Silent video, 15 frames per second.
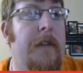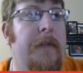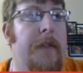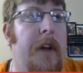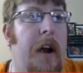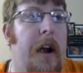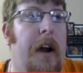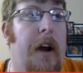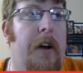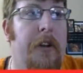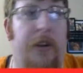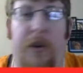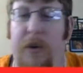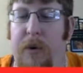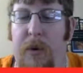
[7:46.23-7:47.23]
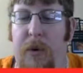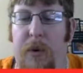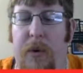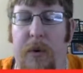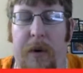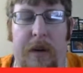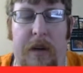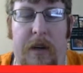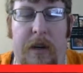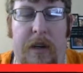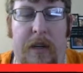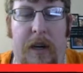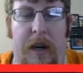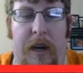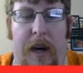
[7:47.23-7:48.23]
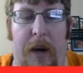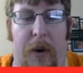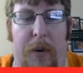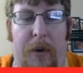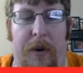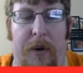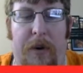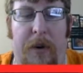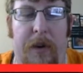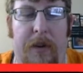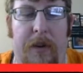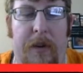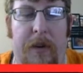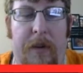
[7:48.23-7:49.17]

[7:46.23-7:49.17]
Alright, I'll do, how do I want to do this?